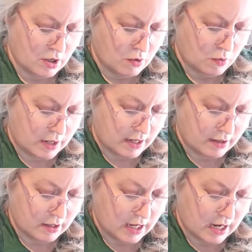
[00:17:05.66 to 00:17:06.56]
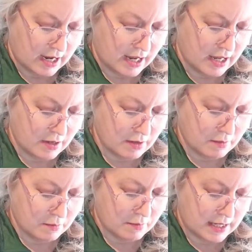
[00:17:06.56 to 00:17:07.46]
Well, I
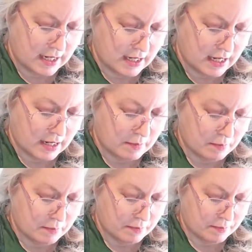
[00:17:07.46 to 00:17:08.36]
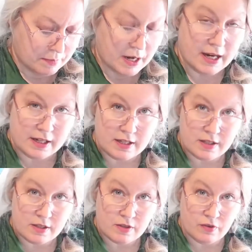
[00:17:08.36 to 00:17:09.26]
made a
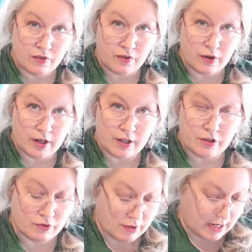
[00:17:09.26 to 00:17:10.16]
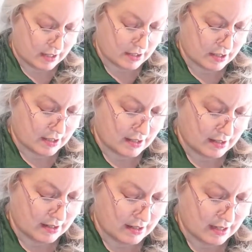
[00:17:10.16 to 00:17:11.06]
bodice for a dress,
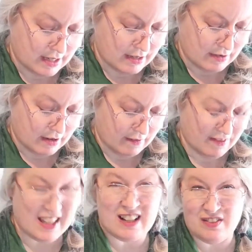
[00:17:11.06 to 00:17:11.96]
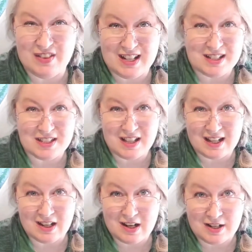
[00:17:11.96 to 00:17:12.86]
like a fantasy,
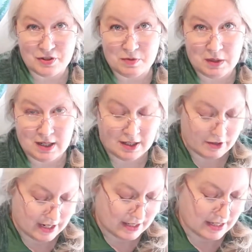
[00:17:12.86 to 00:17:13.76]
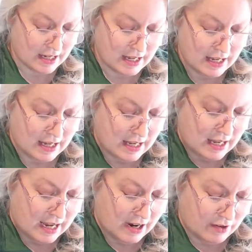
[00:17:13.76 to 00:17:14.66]
like a costuming kind of dress,
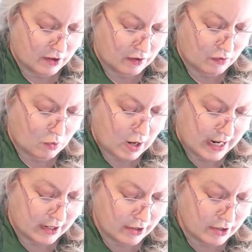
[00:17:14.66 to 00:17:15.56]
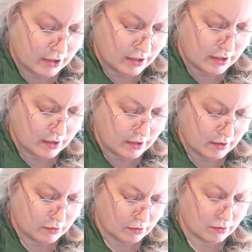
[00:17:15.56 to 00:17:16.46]
out of wired
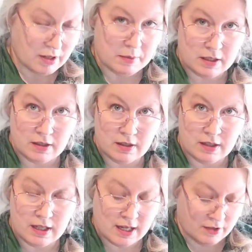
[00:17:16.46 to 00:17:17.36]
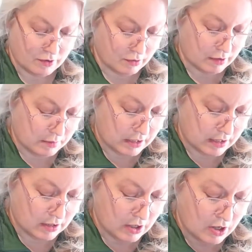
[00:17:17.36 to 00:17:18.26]
ribbon. And the
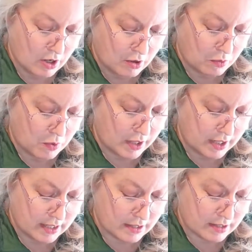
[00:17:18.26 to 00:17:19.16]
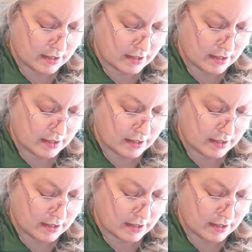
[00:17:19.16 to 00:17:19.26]
ribbon was